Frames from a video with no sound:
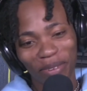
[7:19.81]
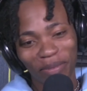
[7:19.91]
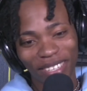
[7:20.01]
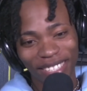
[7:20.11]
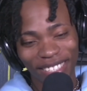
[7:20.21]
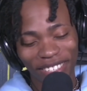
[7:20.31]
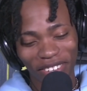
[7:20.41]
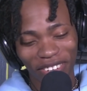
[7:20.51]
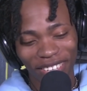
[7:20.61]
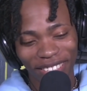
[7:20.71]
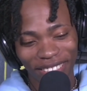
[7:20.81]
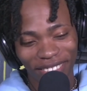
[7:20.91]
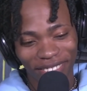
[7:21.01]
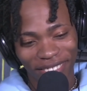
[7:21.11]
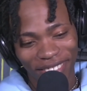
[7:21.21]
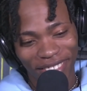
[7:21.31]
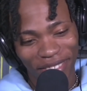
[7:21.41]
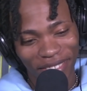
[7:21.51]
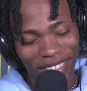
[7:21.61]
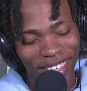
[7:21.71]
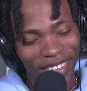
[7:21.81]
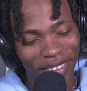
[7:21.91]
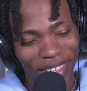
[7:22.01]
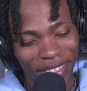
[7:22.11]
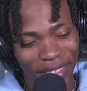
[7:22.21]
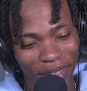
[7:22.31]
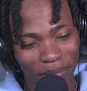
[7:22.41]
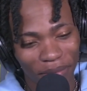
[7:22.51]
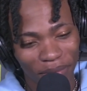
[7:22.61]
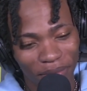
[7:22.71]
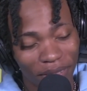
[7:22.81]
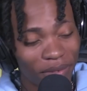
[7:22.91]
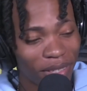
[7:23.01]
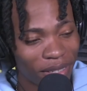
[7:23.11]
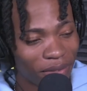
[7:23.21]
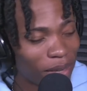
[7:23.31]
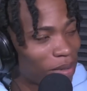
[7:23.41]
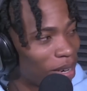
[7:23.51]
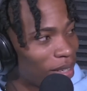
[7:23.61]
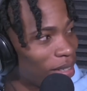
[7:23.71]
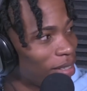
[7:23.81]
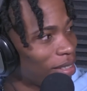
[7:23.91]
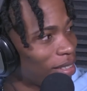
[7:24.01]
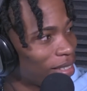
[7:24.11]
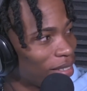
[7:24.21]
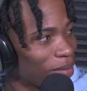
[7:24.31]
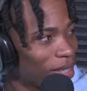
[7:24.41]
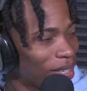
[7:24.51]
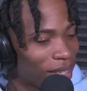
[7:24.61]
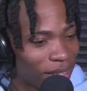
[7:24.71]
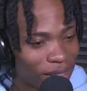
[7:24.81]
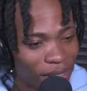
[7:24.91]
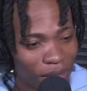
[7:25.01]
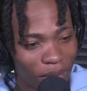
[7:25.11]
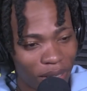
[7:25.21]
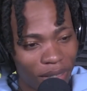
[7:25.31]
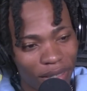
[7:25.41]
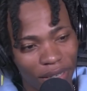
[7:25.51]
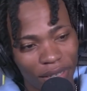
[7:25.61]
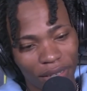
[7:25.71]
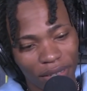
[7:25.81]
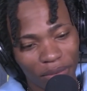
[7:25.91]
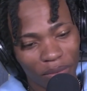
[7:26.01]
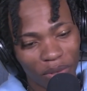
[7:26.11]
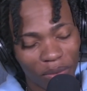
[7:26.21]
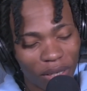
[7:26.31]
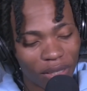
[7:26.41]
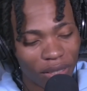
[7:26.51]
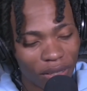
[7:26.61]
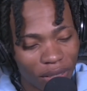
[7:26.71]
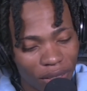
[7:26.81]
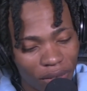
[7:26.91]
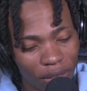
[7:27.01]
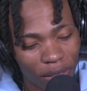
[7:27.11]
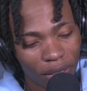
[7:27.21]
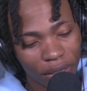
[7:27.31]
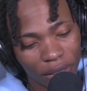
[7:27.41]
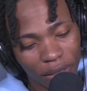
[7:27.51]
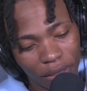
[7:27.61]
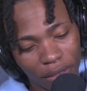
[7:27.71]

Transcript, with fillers: grew up listening to greats, you know. So you can't really escape, obviously, Vybz Kartel. All right. Can't escape that. But my generation really the